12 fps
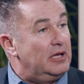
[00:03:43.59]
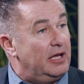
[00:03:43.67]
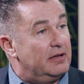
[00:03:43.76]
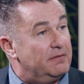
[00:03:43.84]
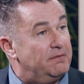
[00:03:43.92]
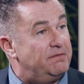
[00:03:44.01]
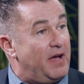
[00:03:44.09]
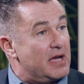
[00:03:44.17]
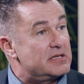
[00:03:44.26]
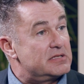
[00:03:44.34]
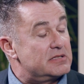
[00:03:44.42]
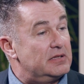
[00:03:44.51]
uh,
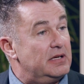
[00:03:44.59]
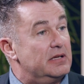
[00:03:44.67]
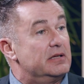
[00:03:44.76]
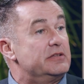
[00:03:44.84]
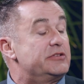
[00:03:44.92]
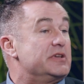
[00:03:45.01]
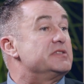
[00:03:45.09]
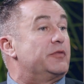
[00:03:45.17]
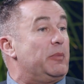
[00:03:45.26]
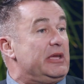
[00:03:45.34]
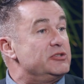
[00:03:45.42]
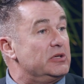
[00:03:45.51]
fast uh,
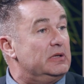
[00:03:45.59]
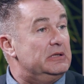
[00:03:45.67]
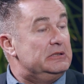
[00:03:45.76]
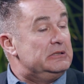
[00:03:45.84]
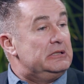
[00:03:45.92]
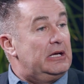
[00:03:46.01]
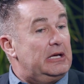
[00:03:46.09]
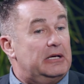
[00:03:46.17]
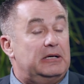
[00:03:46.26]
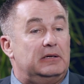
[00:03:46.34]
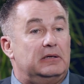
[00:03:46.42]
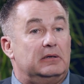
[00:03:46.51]
transformation
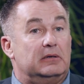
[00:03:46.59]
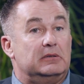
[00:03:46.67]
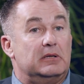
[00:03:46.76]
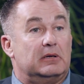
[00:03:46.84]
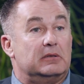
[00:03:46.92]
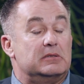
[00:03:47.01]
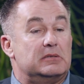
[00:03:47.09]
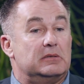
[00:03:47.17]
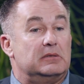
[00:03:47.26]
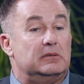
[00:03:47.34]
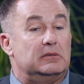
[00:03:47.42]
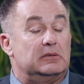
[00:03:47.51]
on
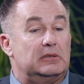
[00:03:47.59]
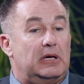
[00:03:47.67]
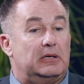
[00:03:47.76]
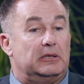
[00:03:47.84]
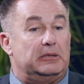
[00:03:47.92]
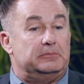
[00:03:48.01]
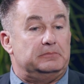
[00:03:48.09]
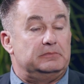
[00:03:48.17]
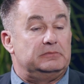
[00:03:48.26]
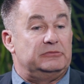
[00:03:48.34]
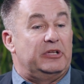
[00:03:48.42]
onto um,